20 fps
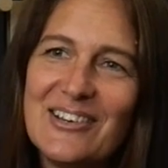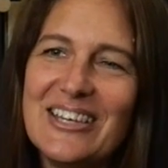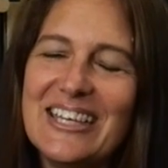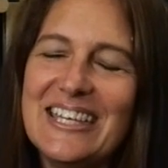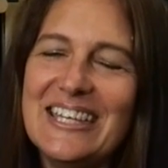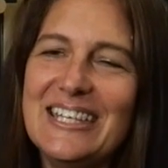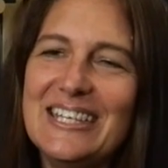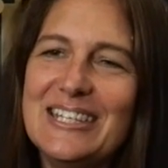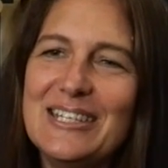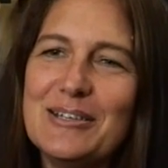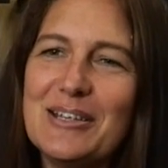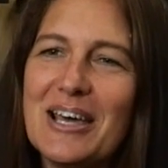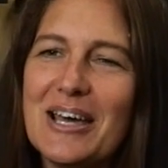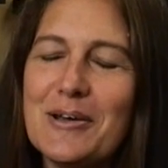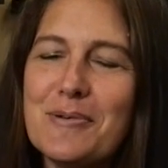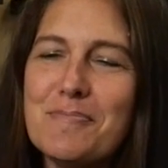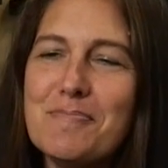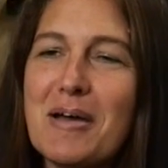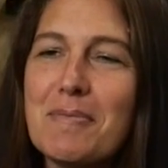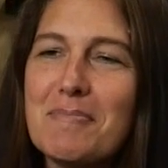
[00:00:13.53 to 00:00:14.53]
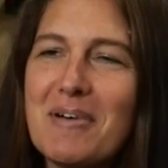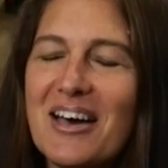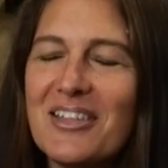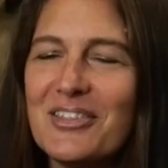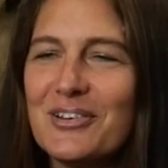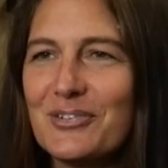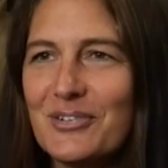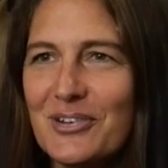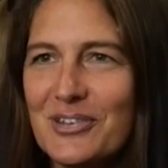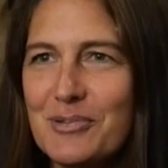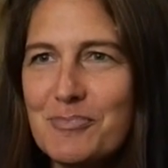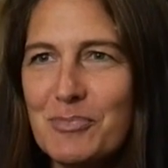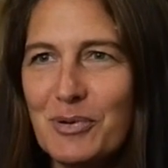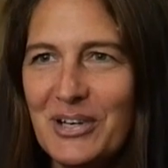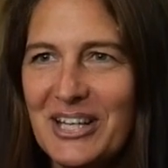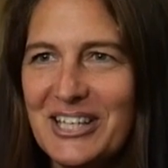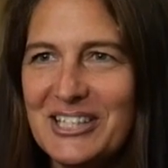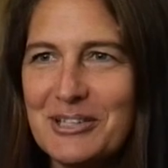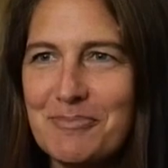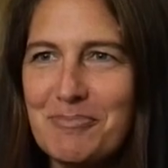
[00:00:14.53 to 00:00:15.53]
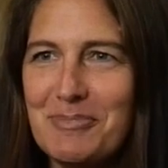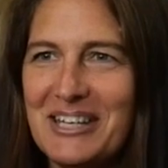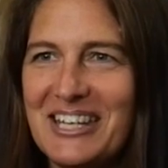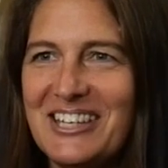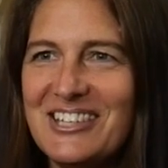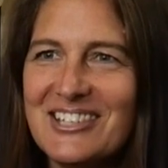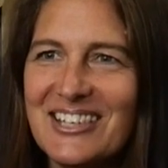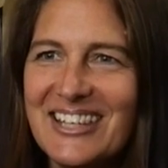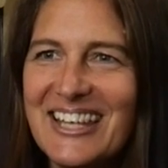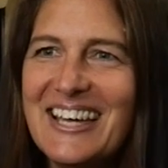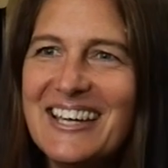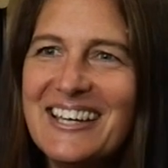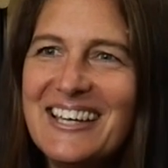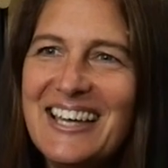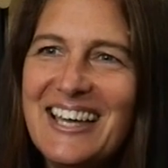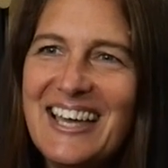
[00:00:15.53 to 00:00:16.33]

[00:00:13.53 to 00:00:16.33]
in Mount Martha on the Mornington Peninsula.